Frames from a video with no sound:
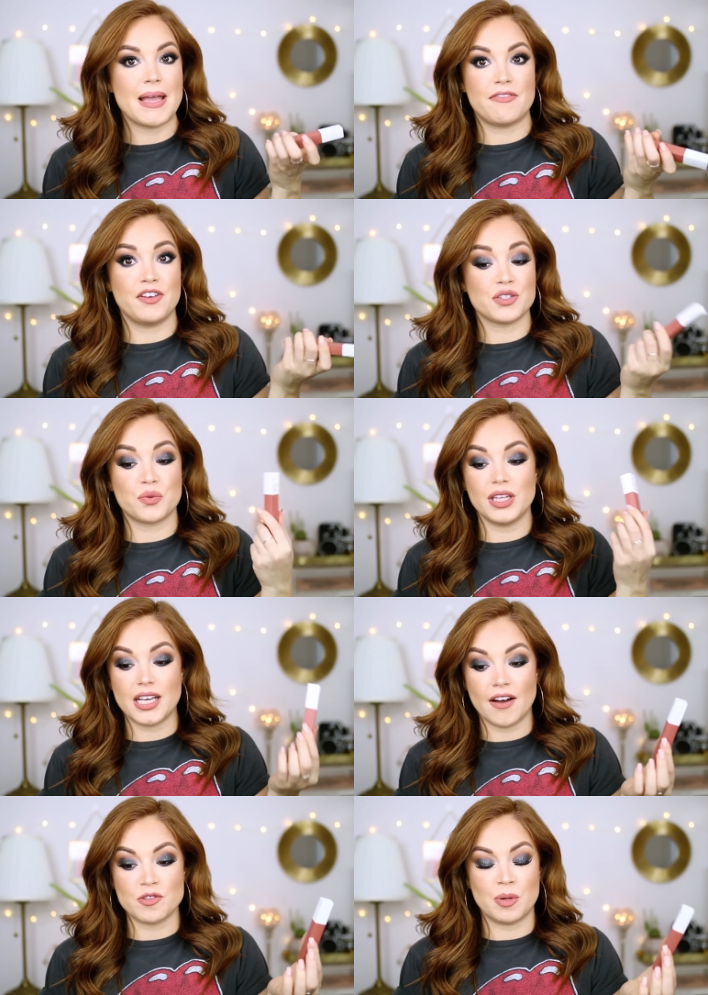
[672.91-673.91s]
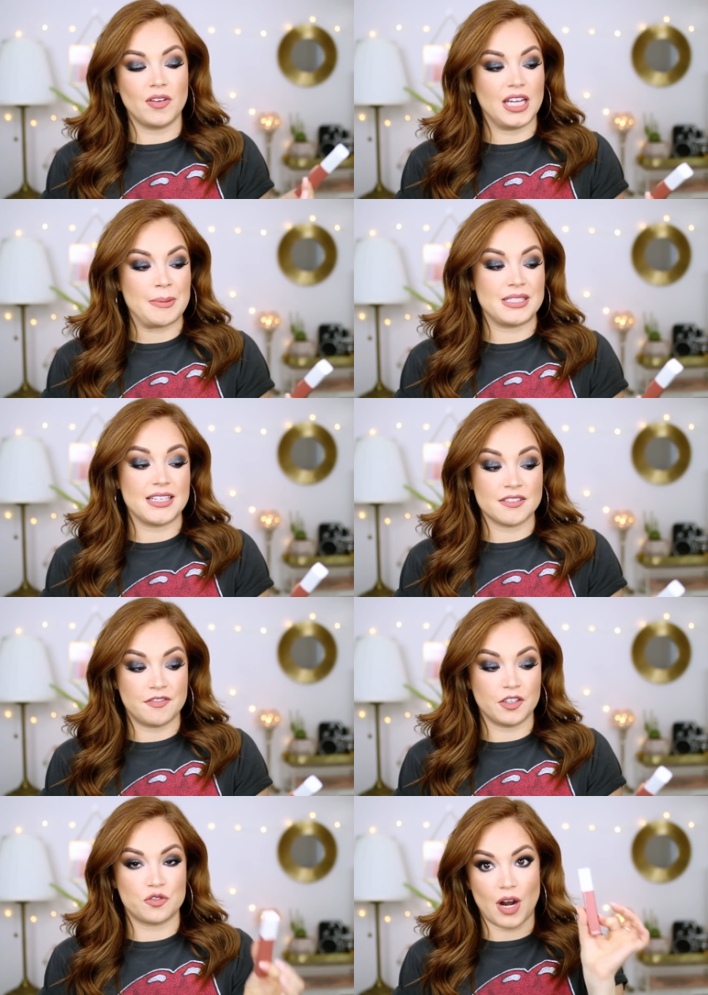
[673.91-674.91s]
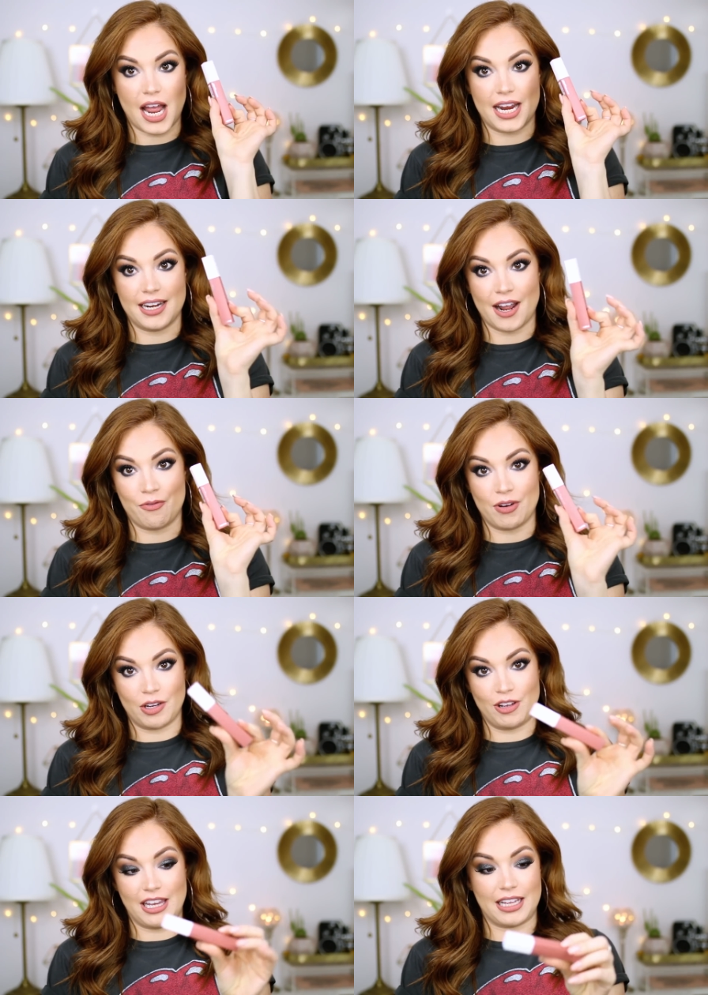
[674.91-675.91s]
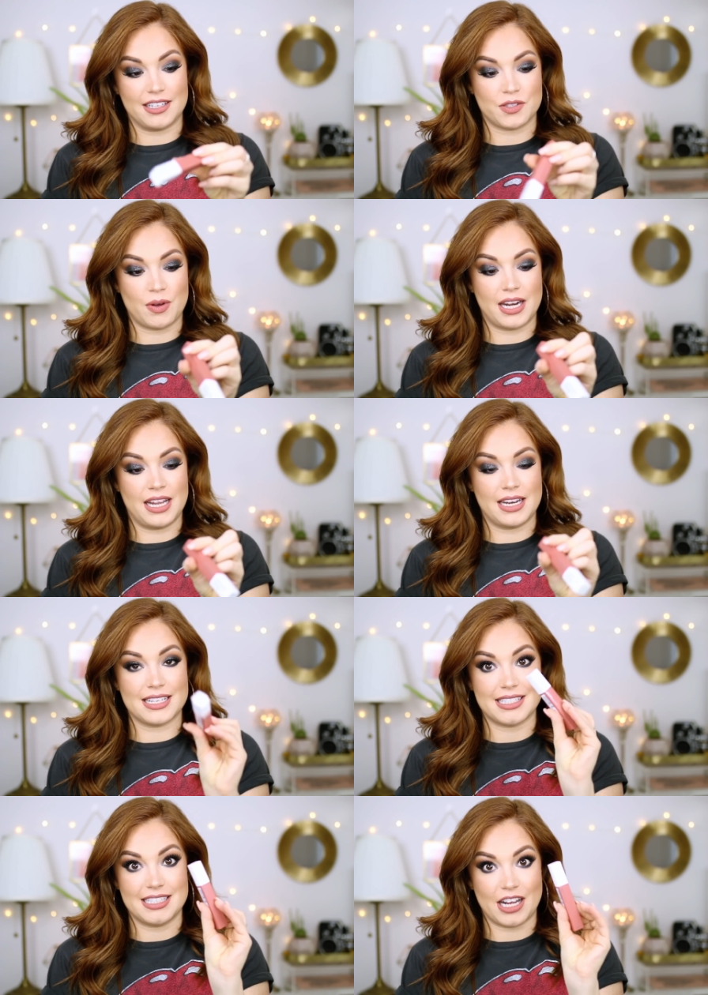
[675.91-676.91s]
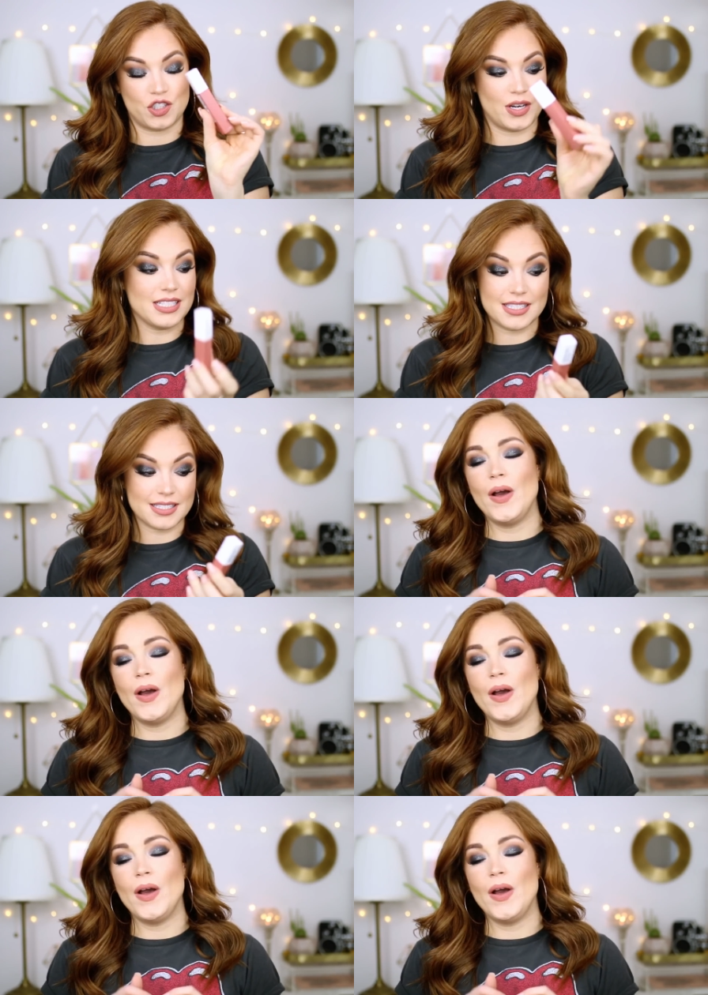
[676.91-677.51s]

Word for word: it feels really comfortable on the lips. It doesn't feel drying. I really, really like this one in Seductress.